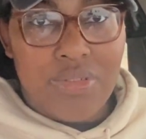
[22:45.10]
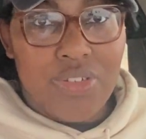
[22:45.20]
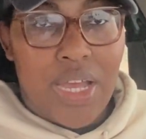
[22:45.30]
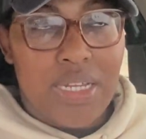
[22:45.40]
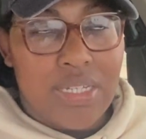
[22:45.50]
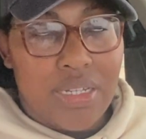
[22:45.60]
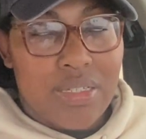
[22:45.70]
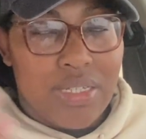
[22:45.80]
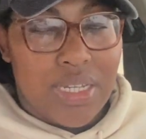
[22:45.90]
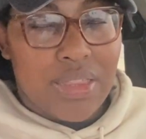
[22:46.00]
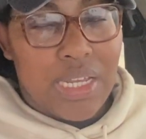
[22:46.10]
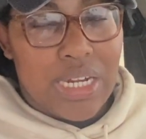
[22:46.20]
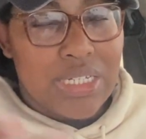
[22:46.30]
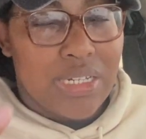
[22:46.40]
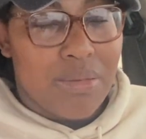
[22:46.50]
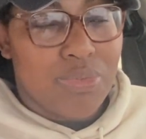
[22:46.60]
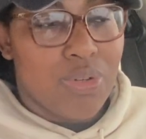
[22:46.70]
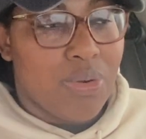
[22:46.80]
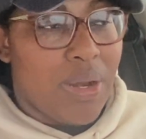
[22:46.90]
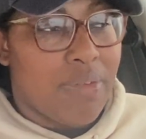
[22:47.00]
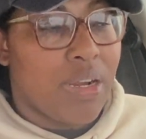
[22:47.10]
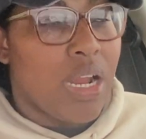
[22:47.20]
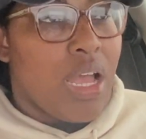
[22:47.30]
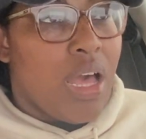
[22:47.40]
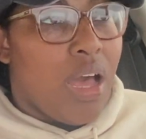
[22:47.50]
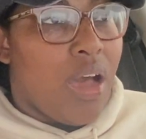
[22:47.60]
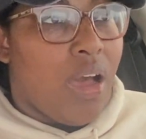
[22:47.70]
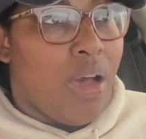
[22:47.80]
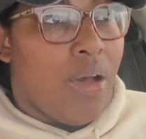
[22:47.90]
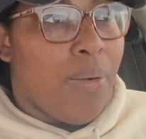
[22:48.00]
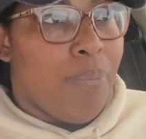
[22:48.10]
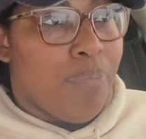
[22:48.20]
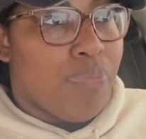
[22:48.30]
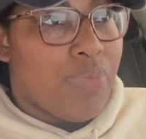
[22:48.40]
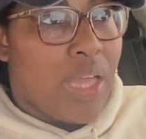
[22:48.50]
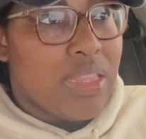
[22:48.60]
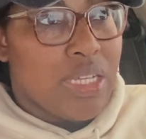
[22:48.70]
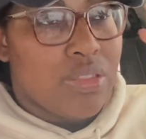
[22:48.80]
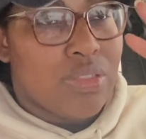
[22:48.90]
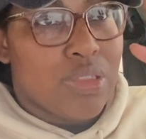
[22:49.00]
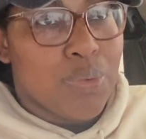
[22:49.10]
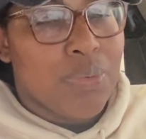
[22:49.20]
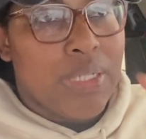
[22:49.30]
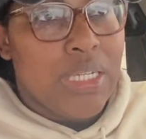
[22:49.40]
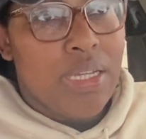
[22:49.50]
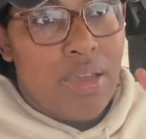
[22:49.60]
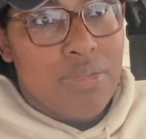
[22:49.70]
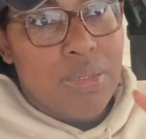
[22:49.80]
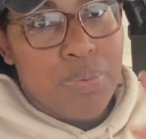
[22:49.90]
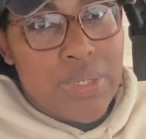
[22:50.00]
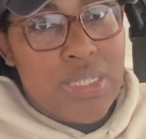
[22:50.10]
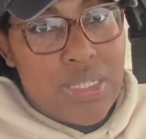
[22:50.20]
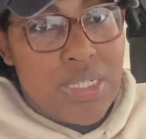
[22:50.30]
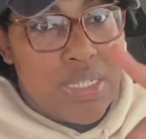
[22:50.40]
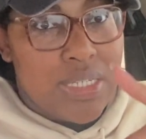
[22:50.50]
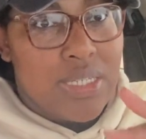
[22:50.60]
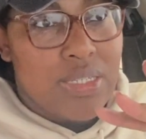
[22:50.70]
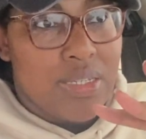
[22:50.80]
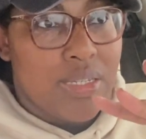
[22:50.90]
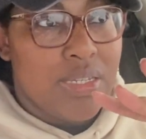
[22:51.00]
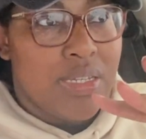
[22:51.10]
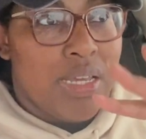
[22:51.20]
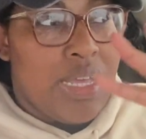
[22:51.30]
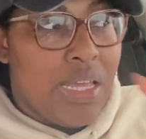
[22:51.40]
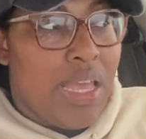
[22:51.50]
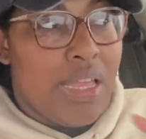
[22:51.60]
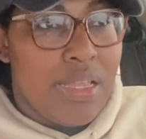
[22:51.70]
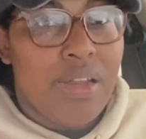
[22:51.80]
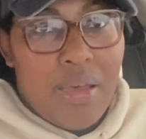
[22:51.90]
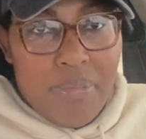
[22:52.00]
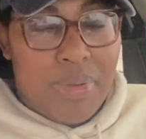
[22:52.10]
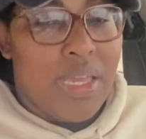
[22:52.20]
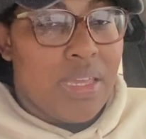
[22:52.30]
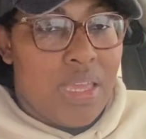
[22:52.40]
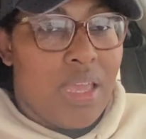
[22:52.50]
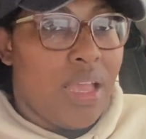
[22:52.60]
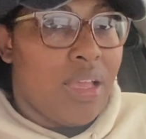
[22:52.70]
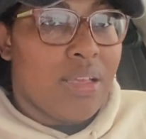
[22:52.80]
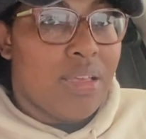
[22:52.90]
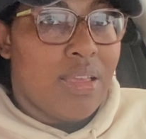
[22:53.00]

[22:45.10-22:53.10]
trying to get the heir to come through or whatever, I think three of the princes ended up being king